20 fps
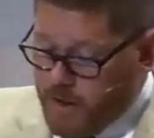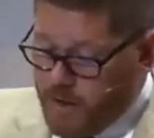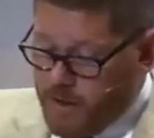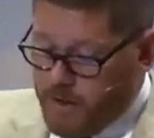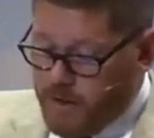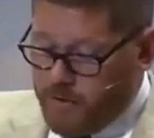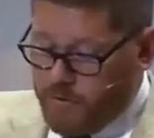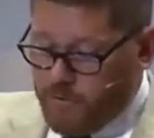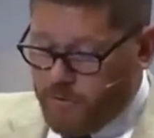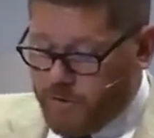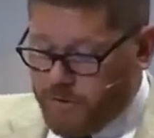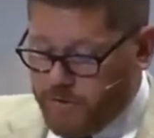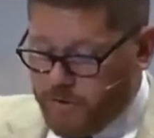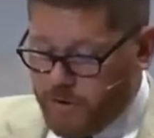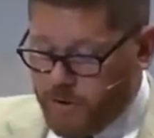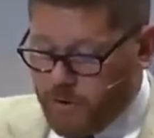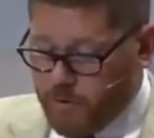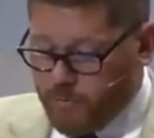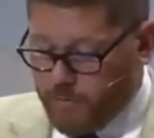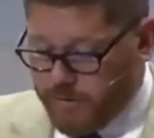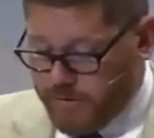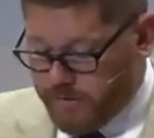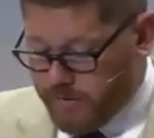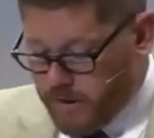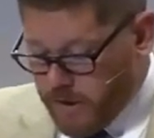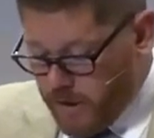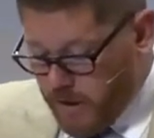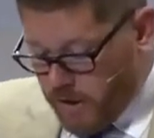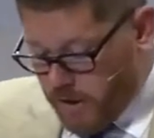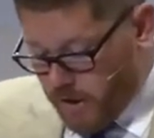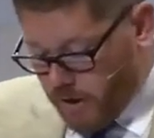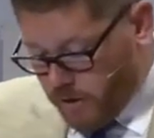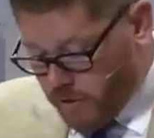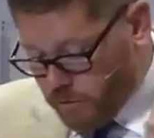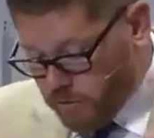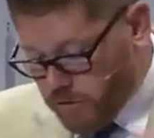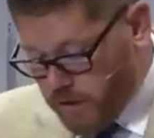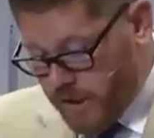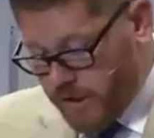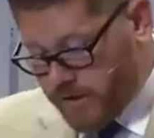Her torso was uh,
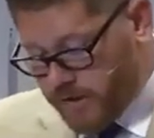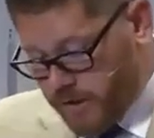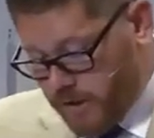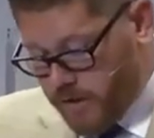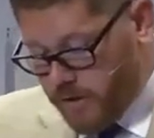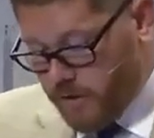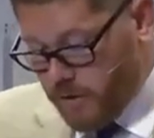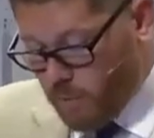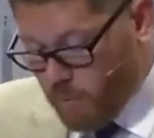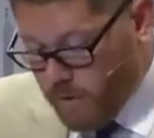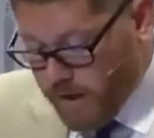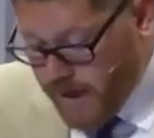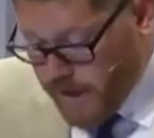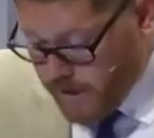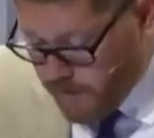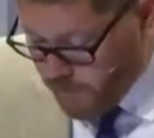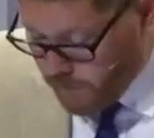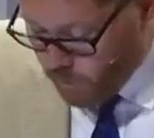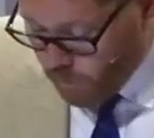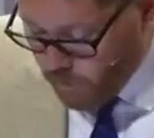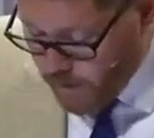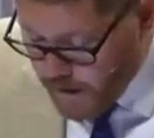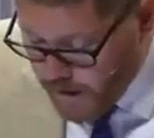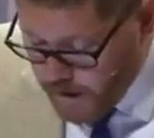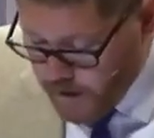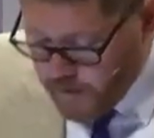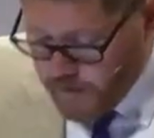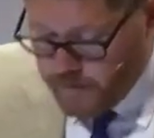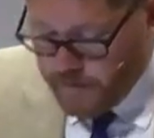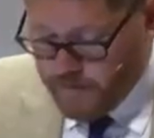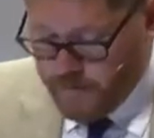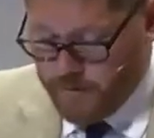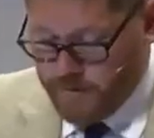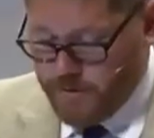crushed under the weight of the well,